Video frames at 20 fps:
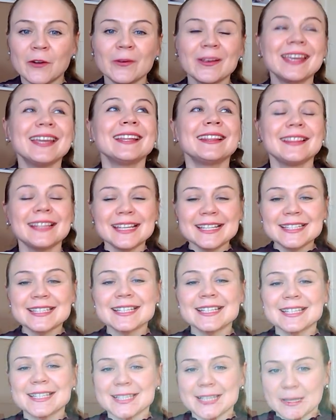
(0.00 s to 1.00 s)
Okay,
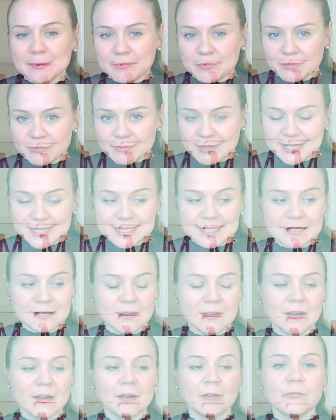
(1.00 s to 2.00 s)
let's summarize
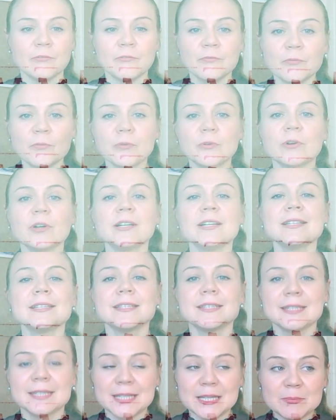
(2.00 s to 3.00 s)
uh, four
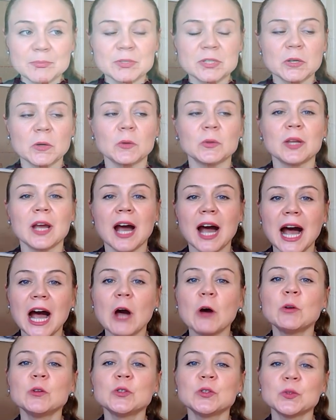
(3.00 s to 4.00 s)
tips on
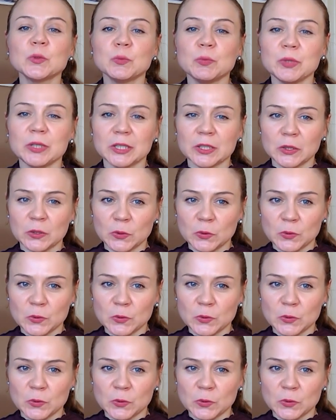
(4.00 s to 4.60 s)
how to be